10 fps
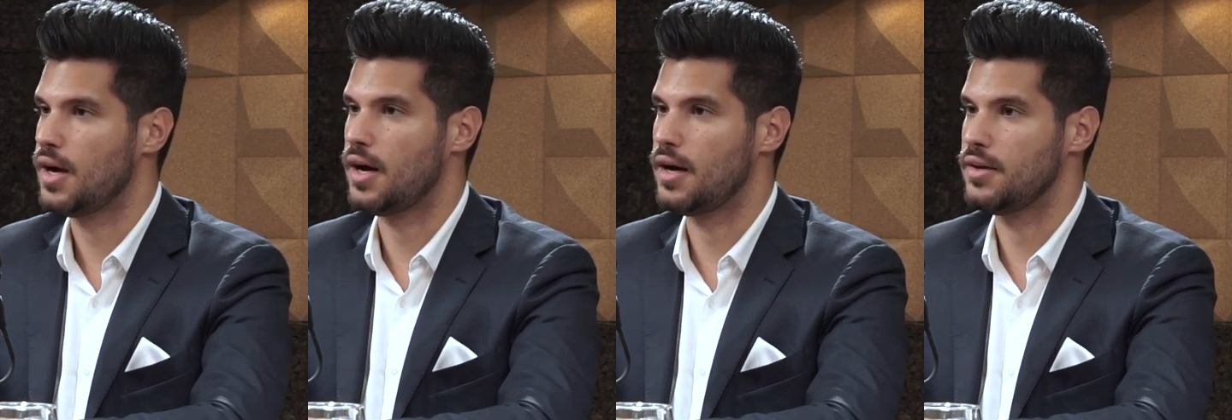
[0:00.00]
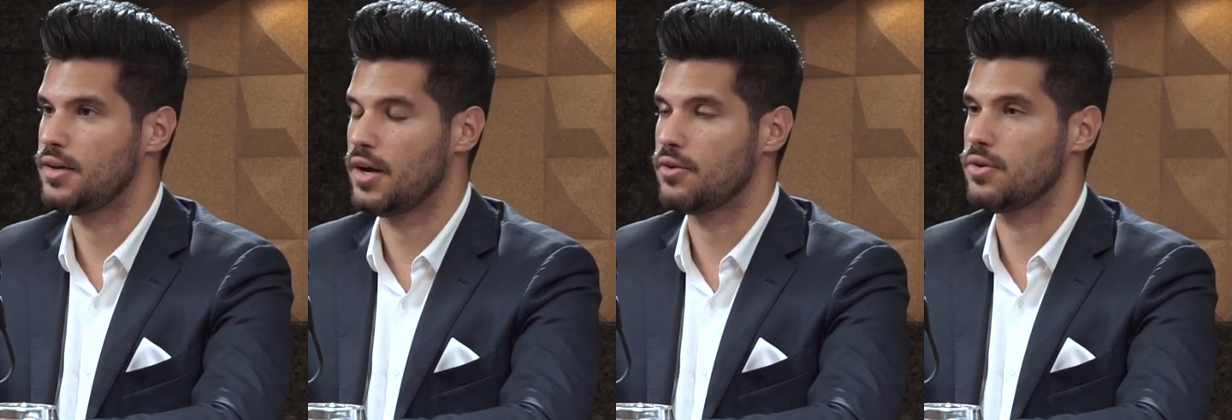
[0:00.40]
I
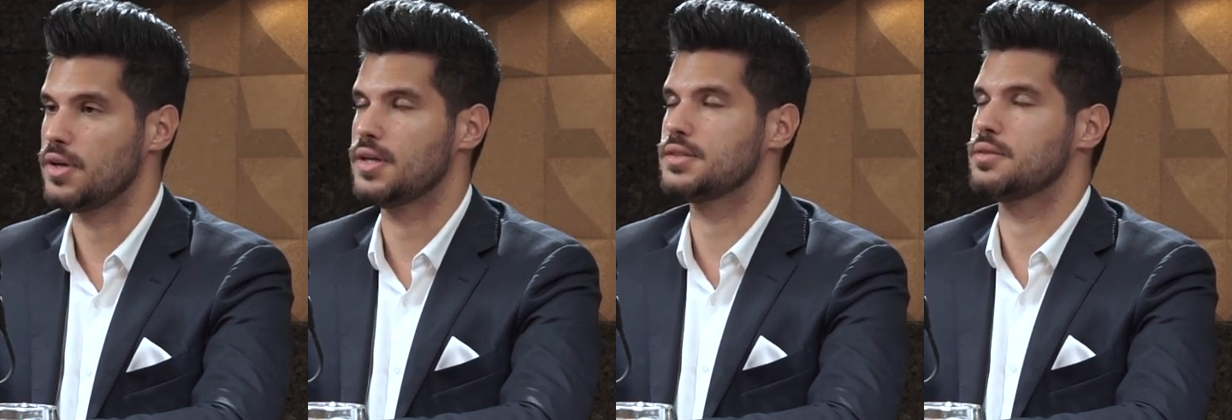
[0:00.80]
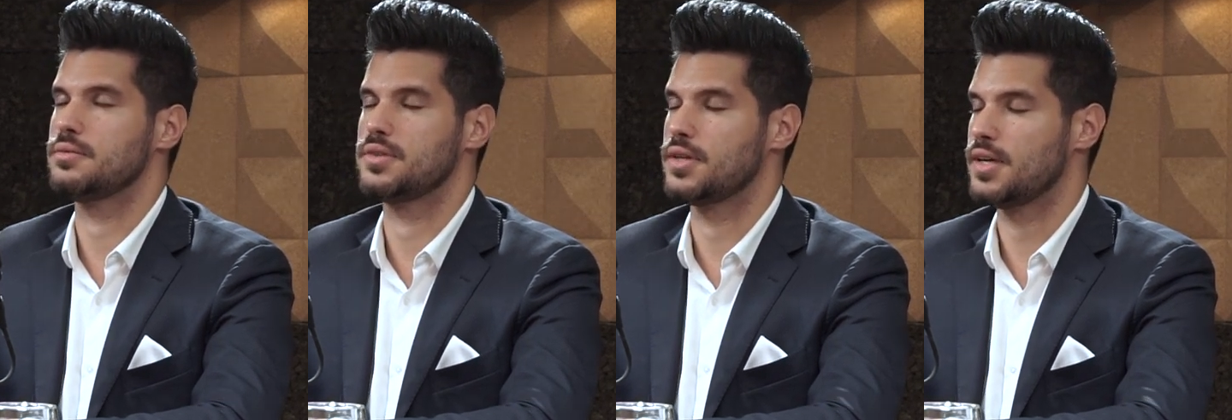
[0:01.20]
relax,
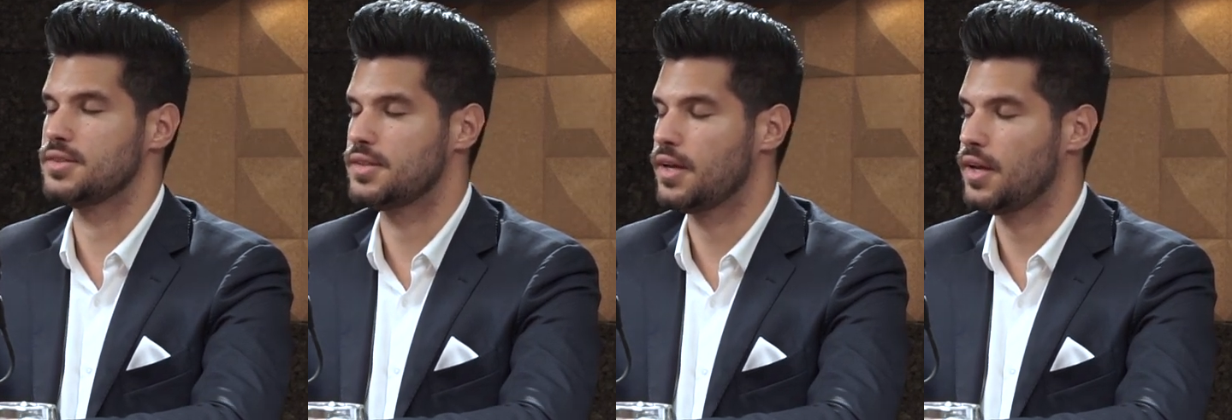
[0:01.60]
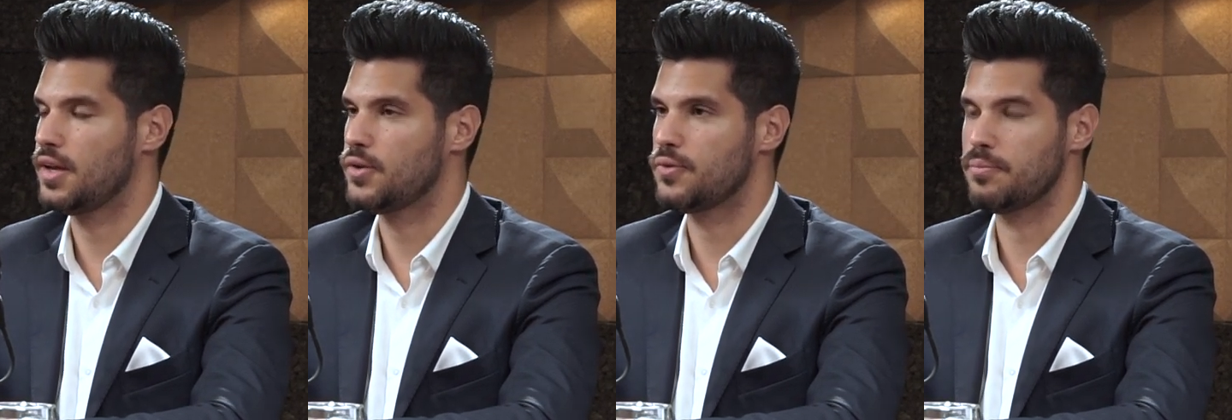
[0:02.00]
the guys take
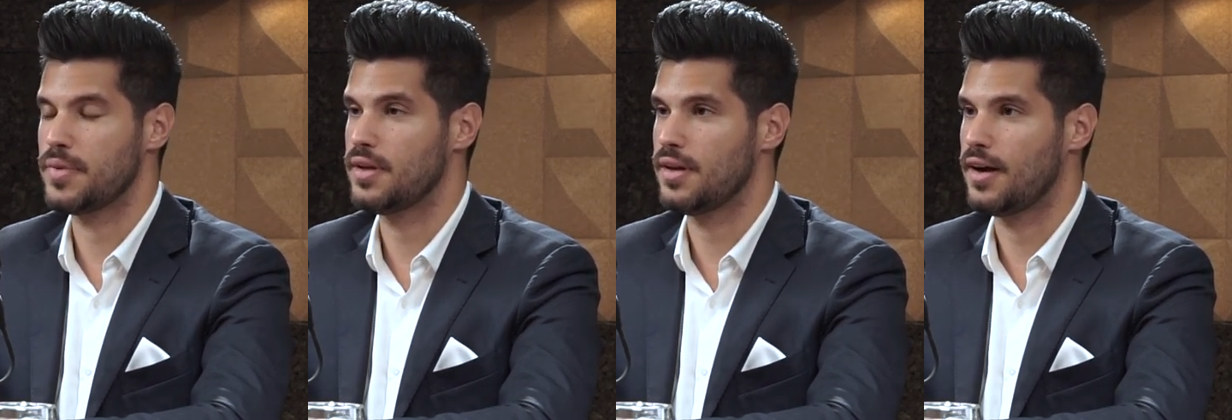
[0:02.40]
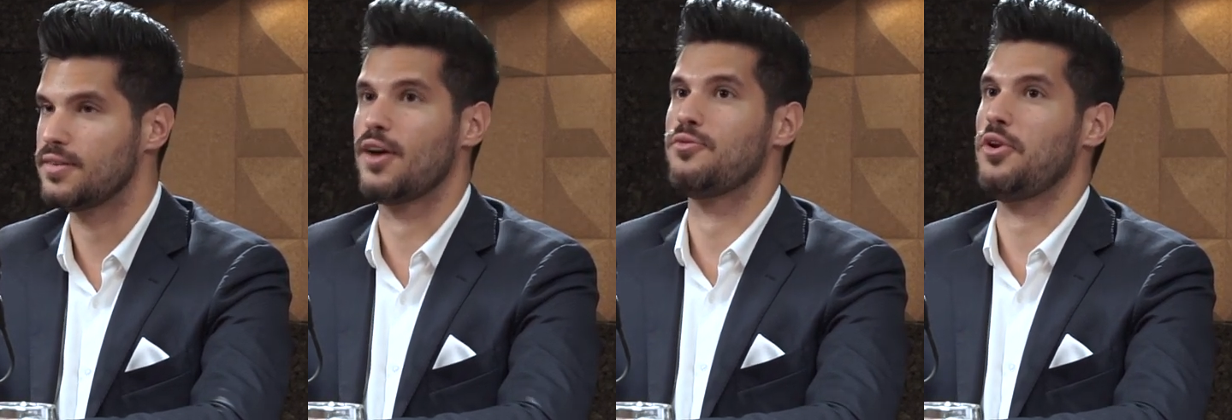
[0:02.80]
care of me,
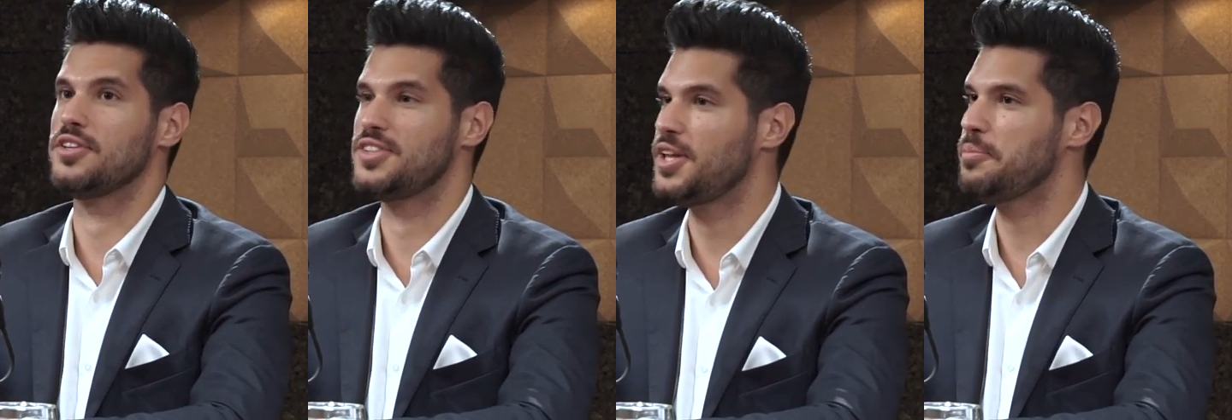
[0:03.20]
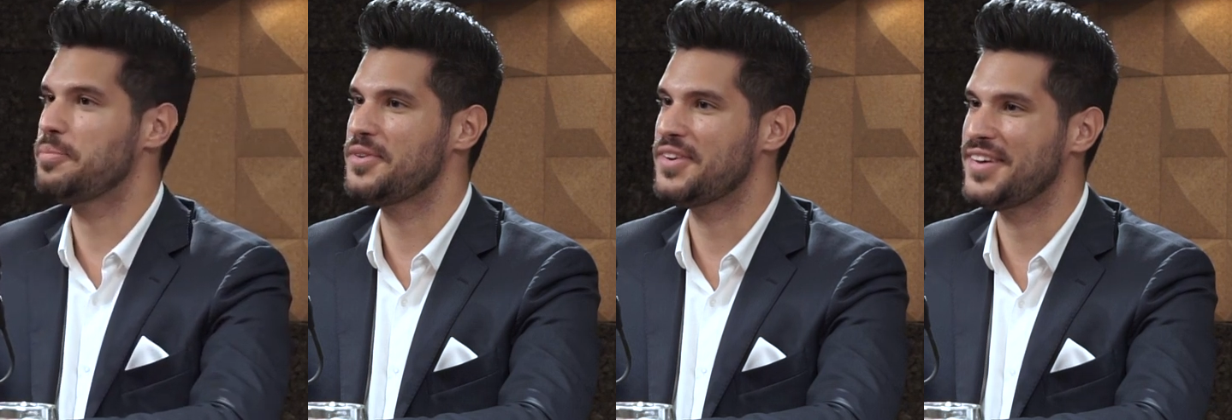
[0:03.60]
I fall asleep
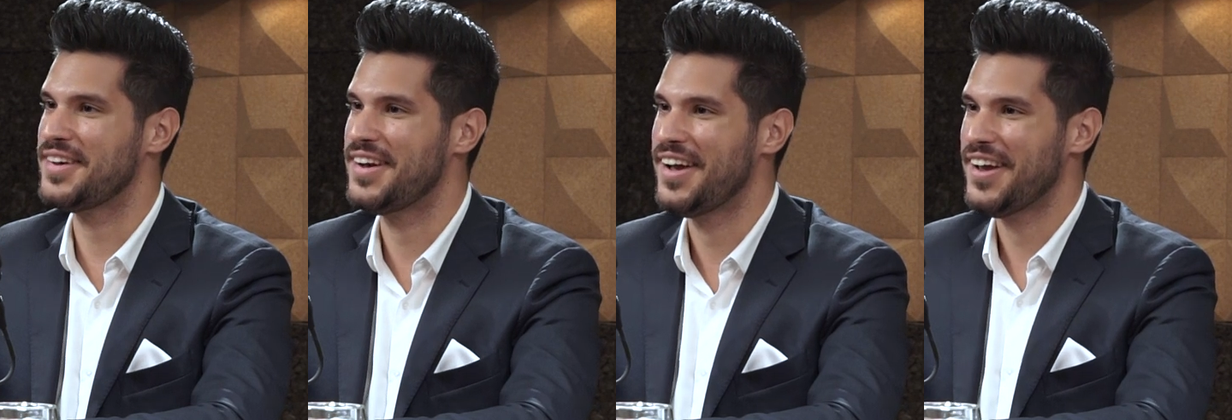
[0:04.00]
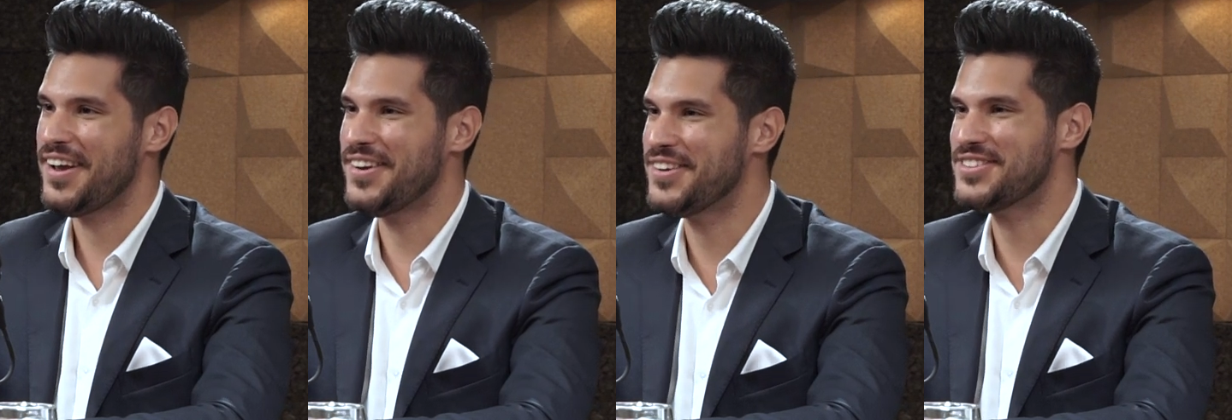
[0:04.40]
in a
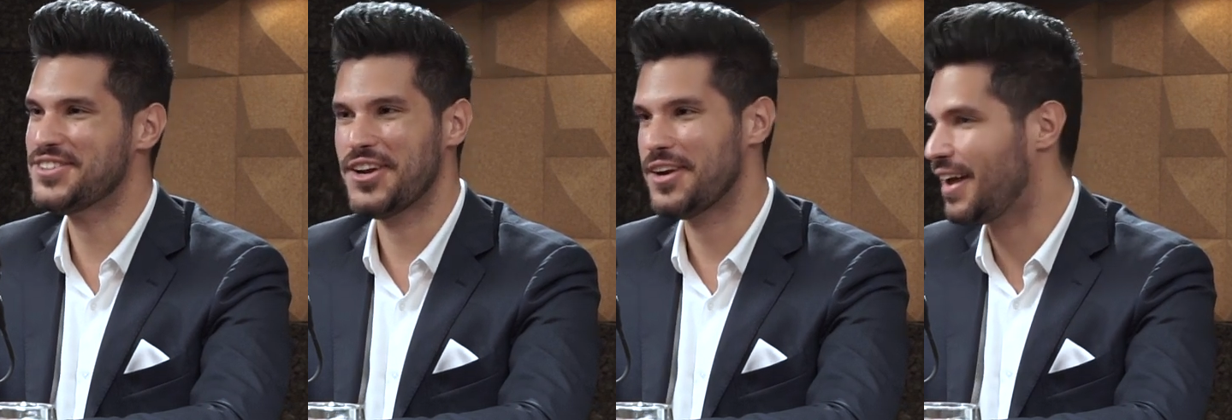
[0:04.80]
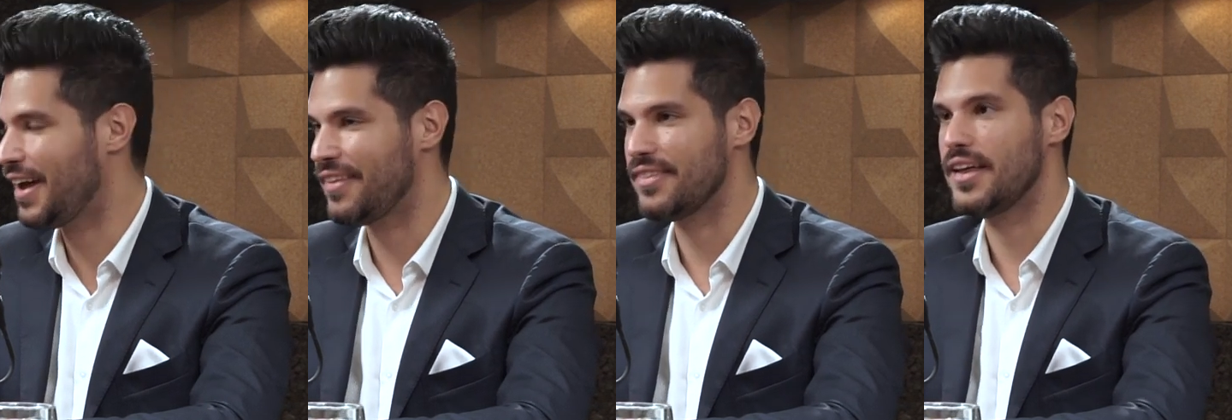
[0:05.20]
chair, yeah.
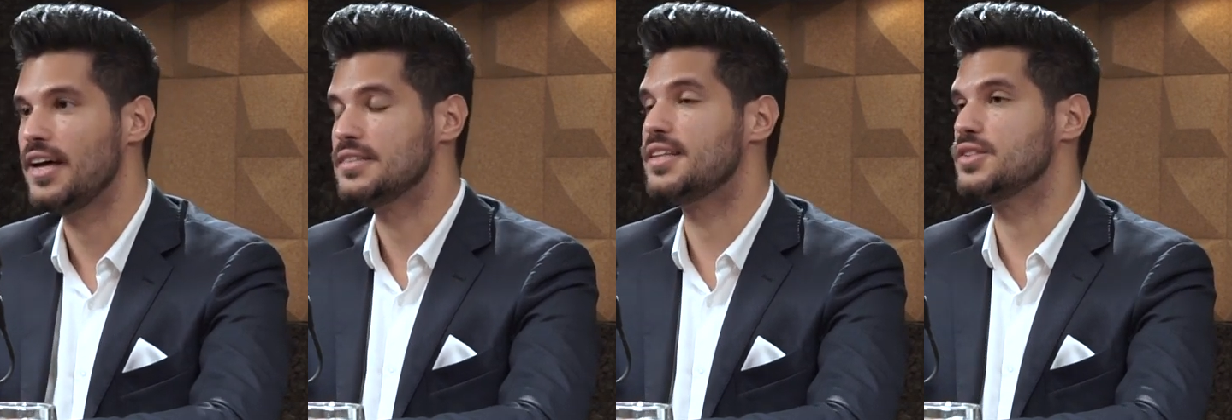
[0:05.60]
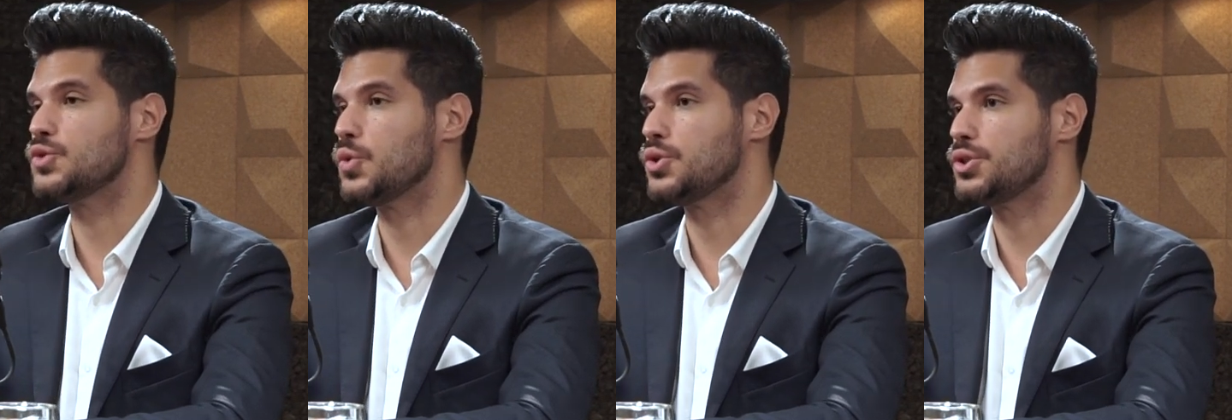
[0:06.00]
And
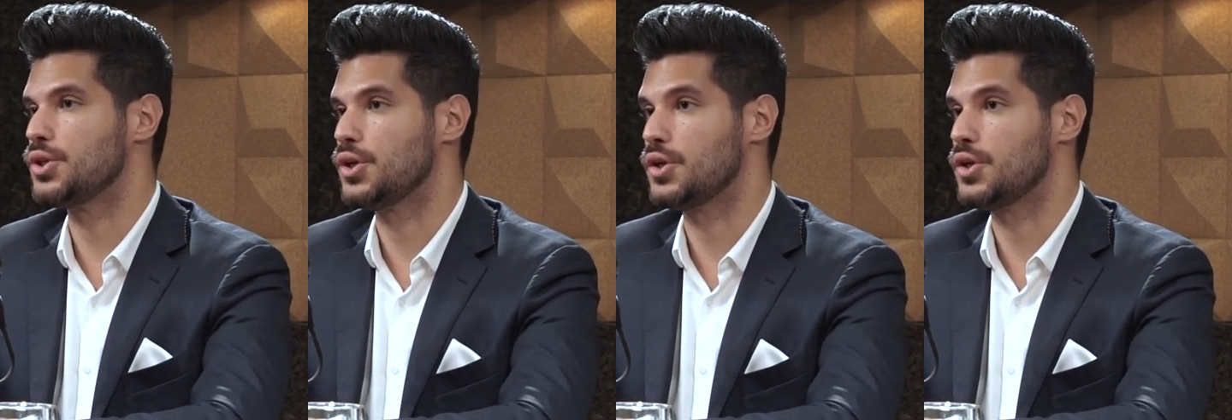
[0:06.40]
that's what